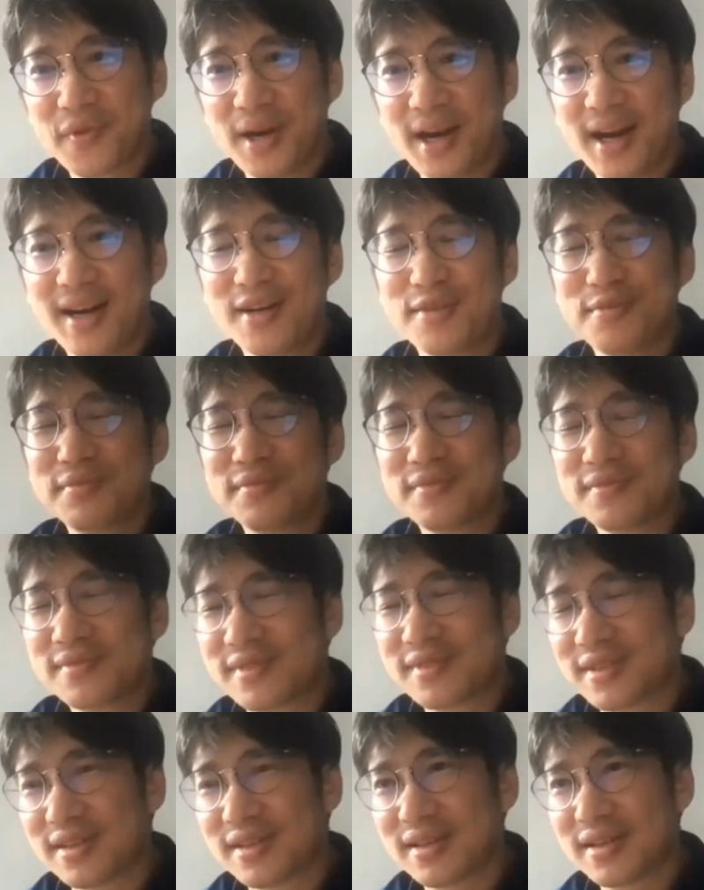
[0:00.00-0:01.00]
I'm
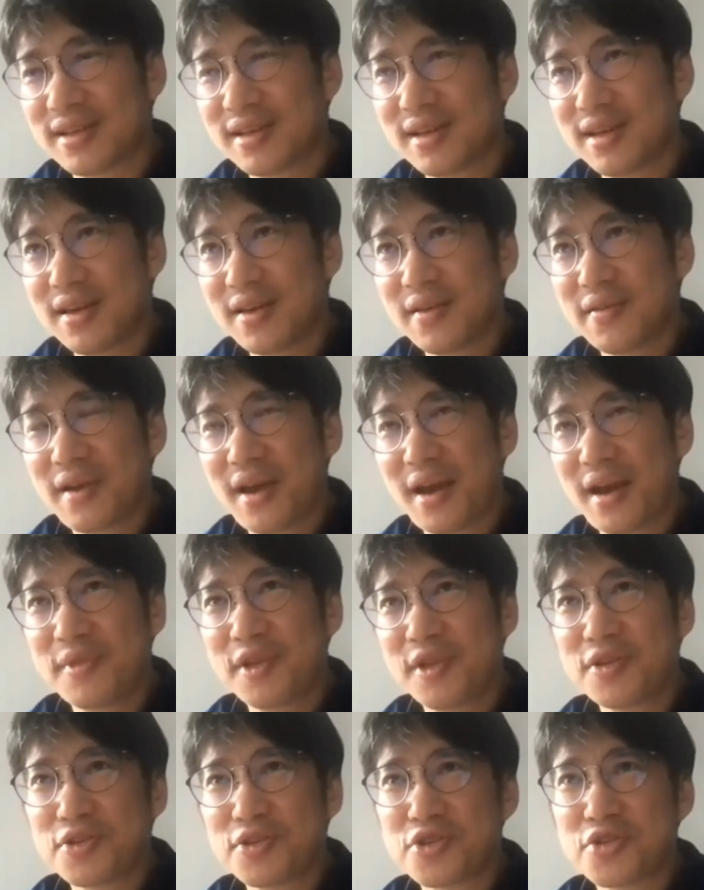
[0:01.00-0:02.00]

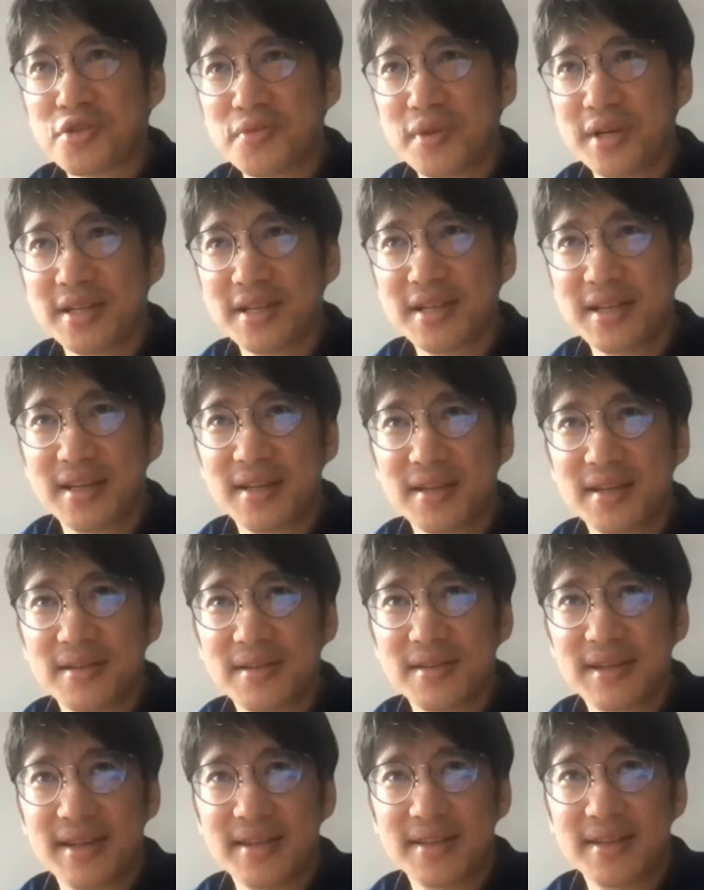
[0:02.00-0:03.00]
not so sure whether
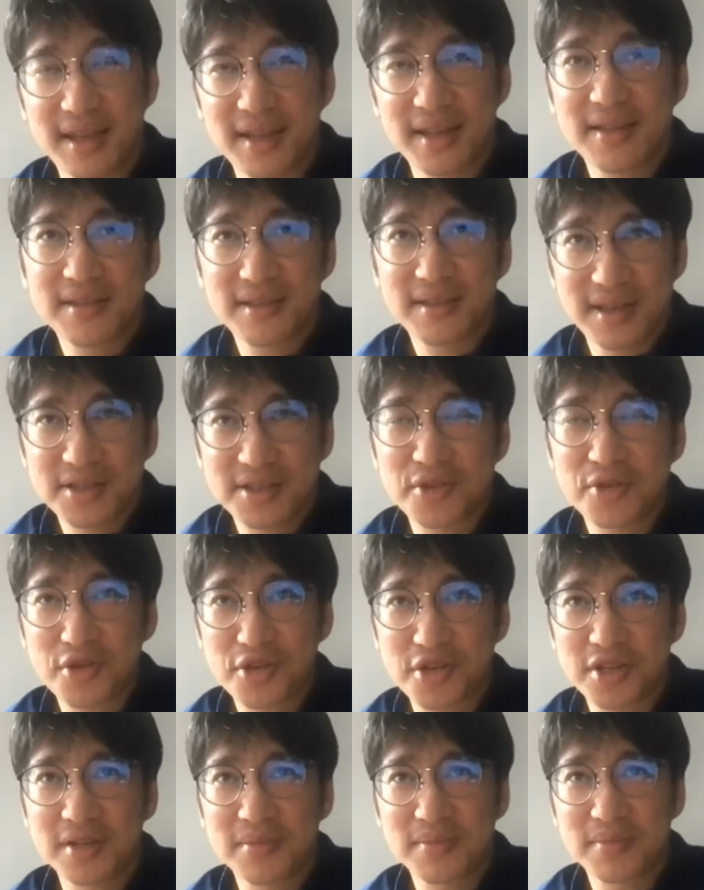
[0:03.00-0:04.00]
that
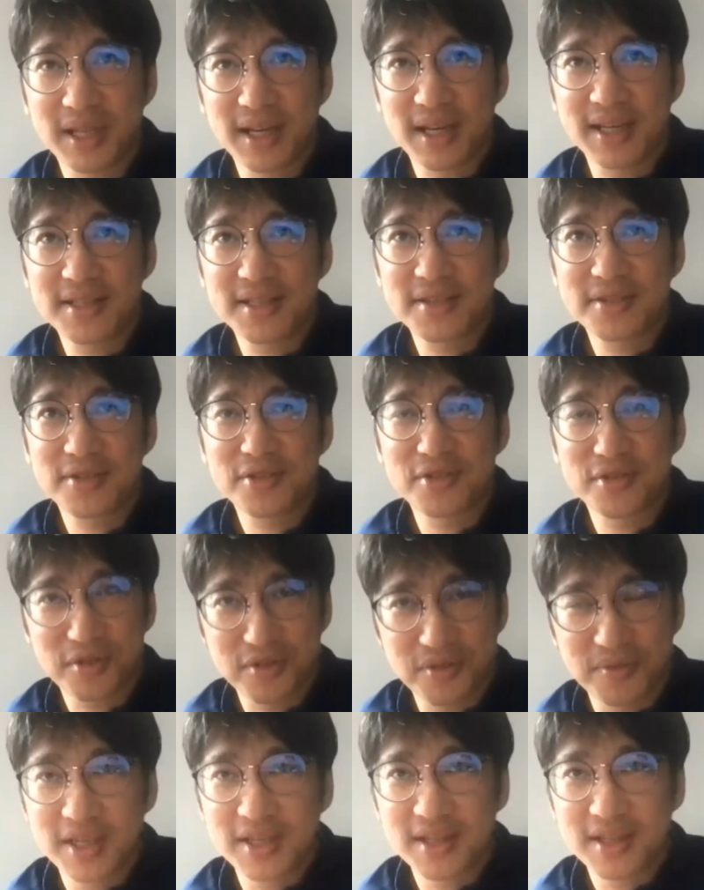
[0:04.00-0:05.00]
situation applies to
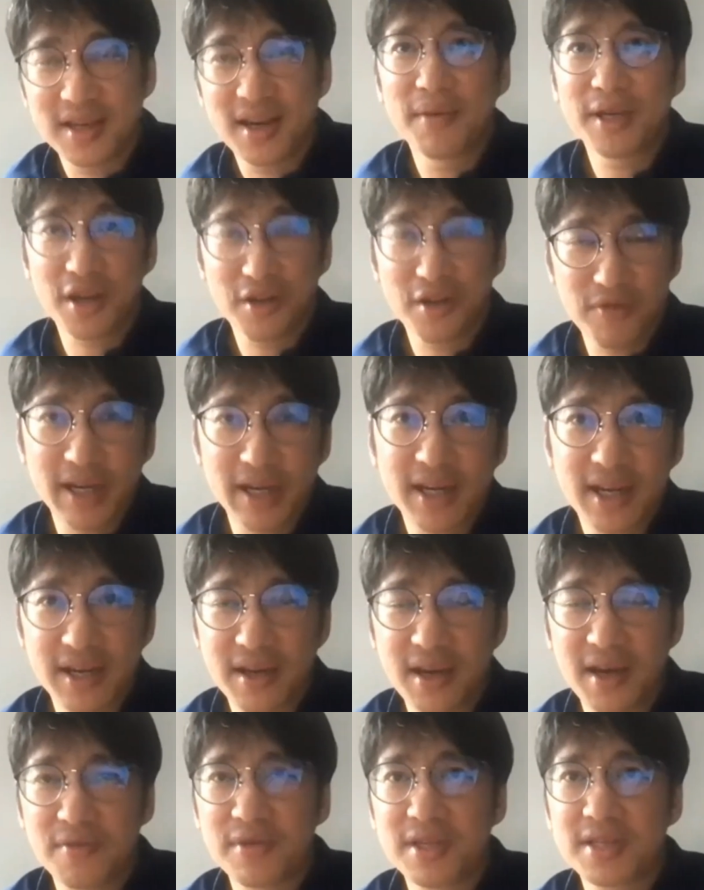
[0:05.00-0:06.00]
me, but you're right.
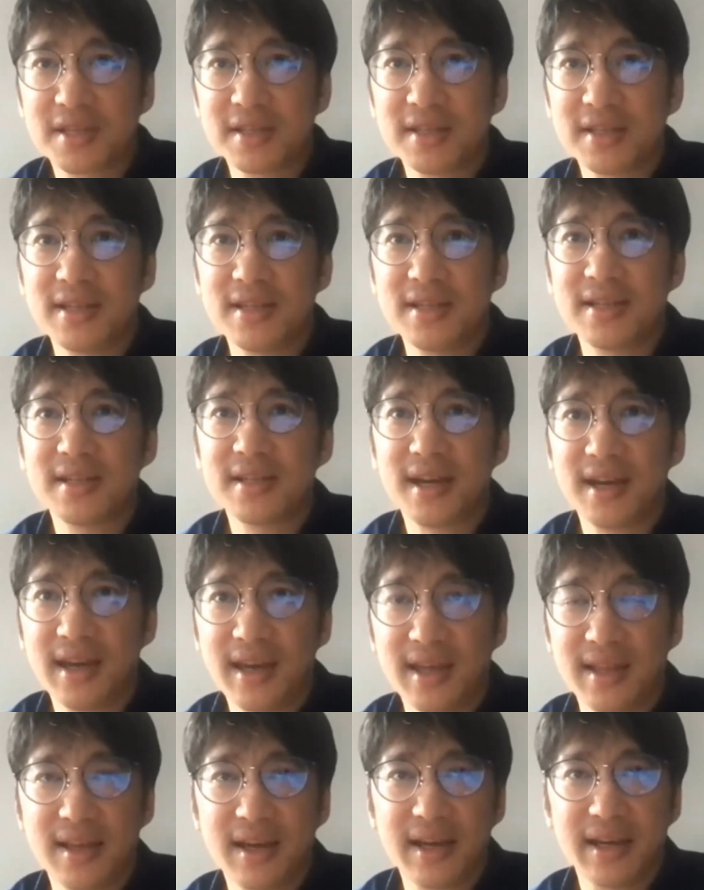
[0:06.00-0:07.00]
I recently did
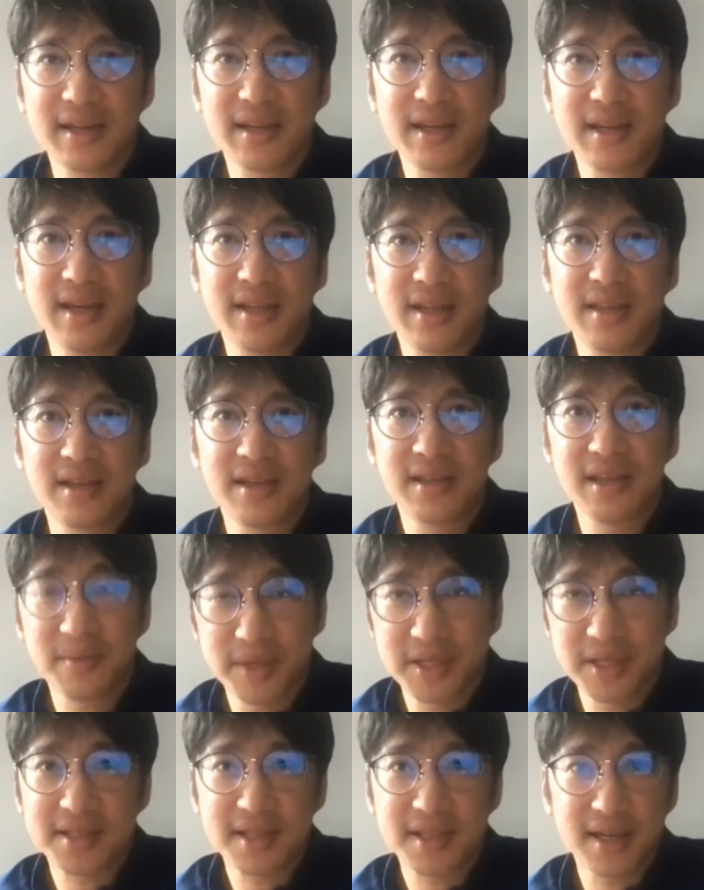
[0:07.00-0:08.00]
headline at the
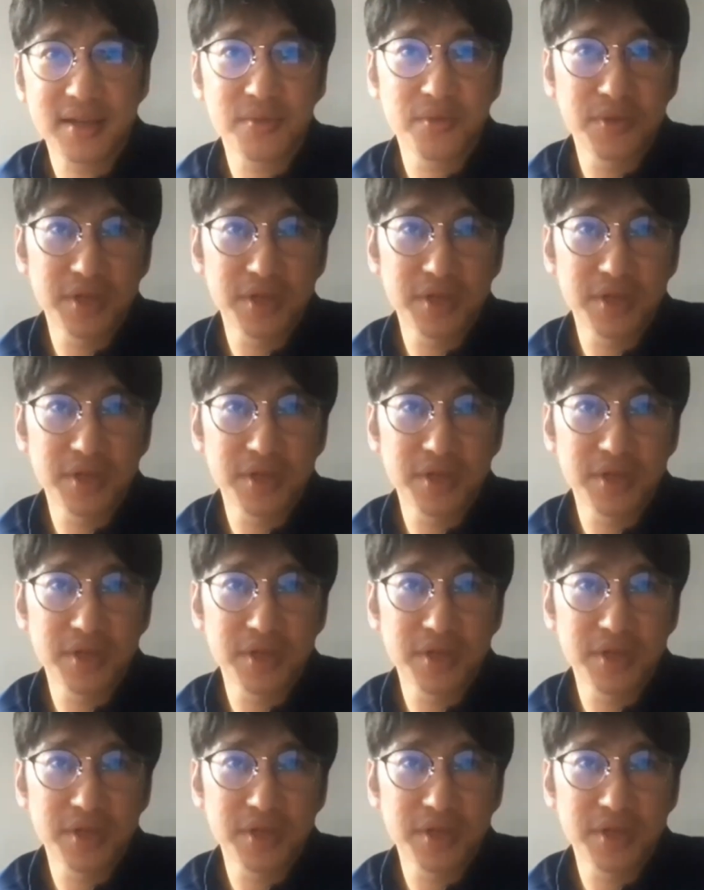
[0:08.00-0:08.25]
Lemon Stand,